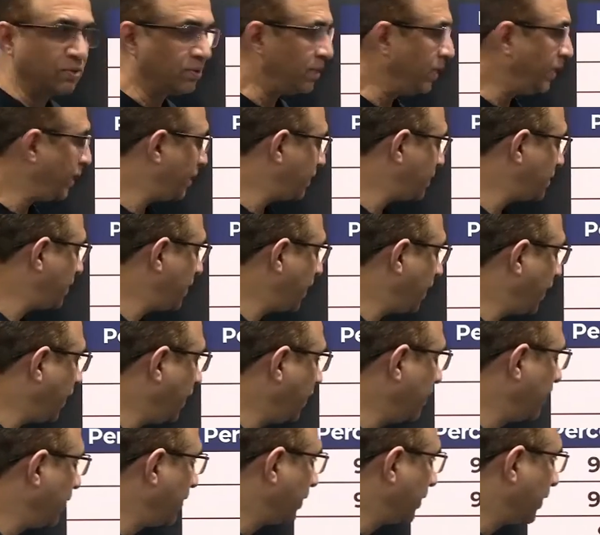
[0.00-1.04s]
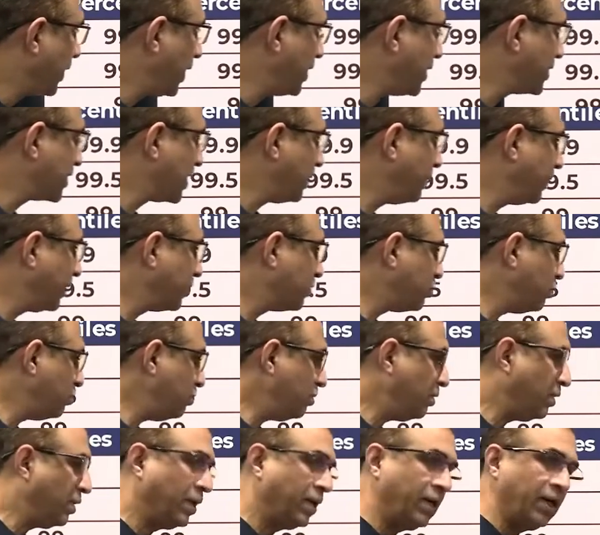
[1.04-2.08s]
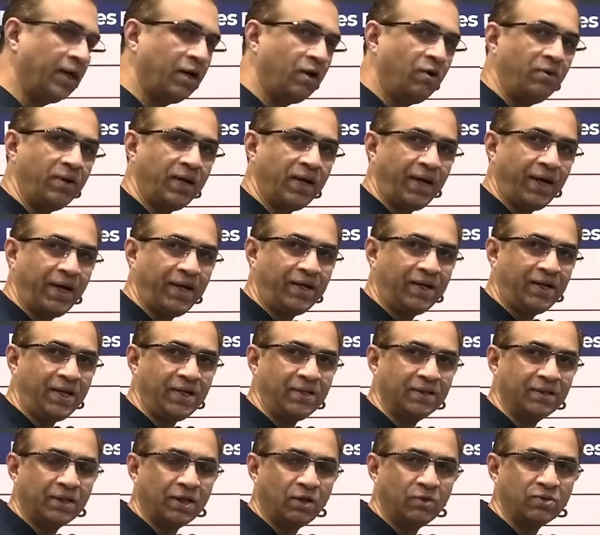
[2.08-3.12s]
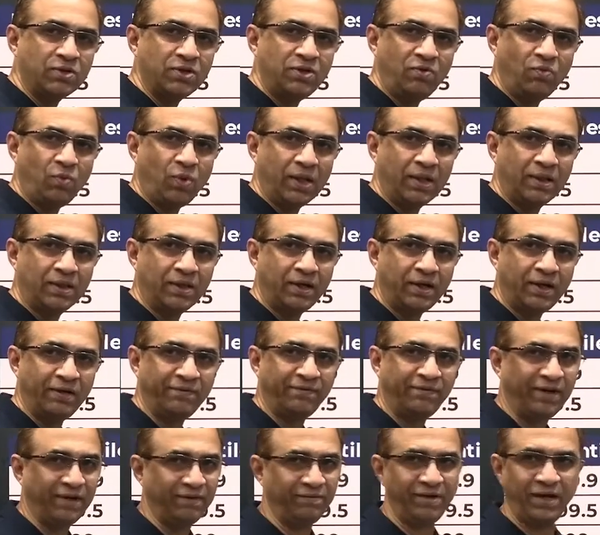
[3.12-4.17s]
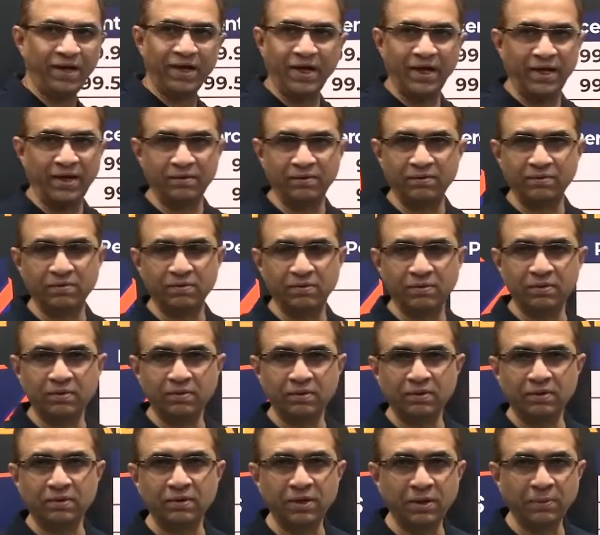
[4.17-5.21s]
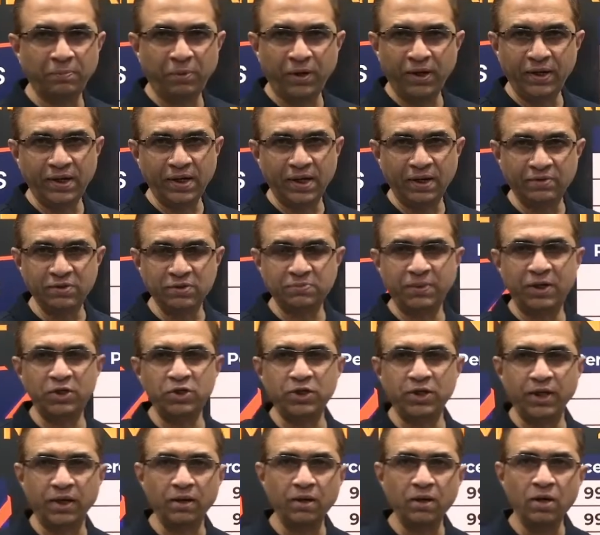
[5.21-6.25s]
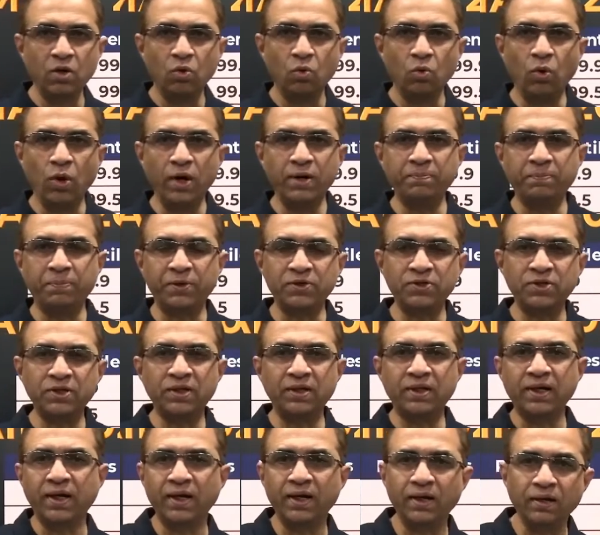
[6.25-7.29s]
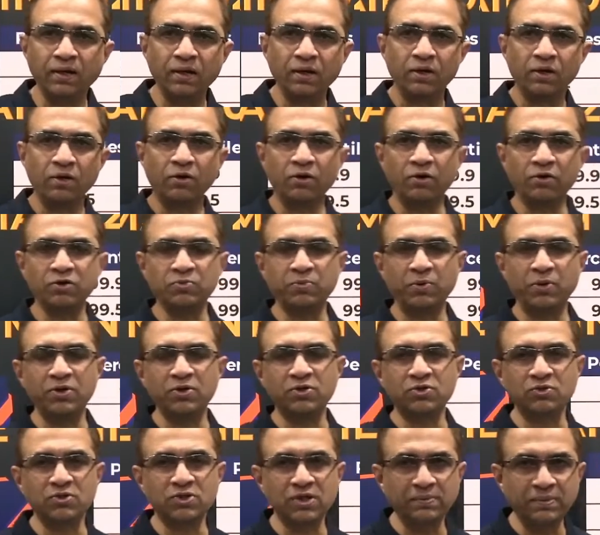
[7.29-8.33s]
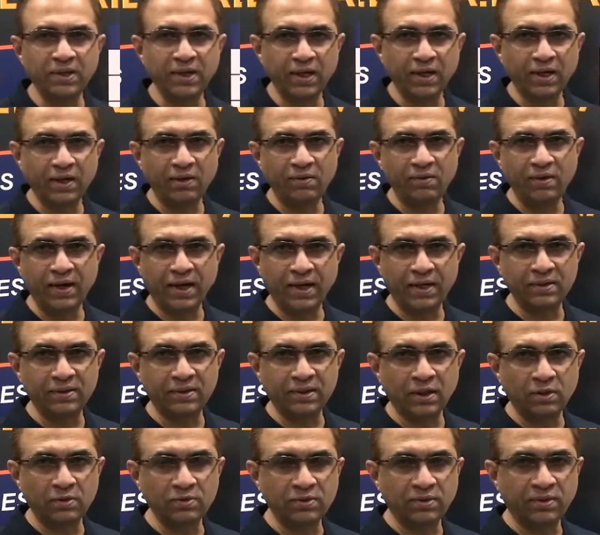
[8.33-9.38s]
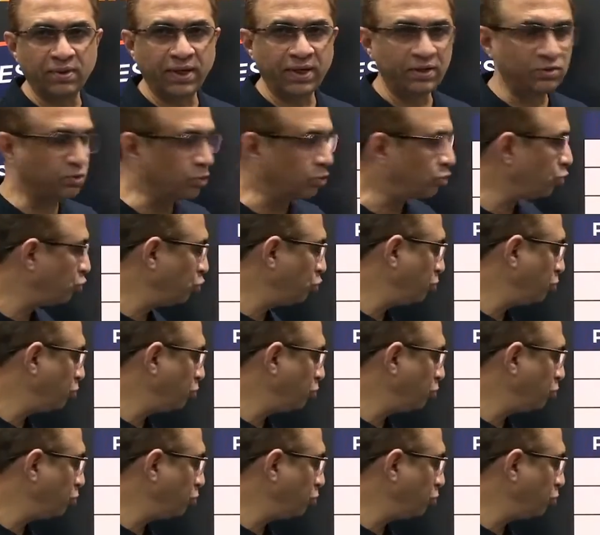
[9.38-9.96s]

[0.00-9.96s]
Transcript: let us say, that is coming to around 18,135. Again, the point that I was mentioning, 1 percentile corresponds to something like around 9,000 ranks. So 2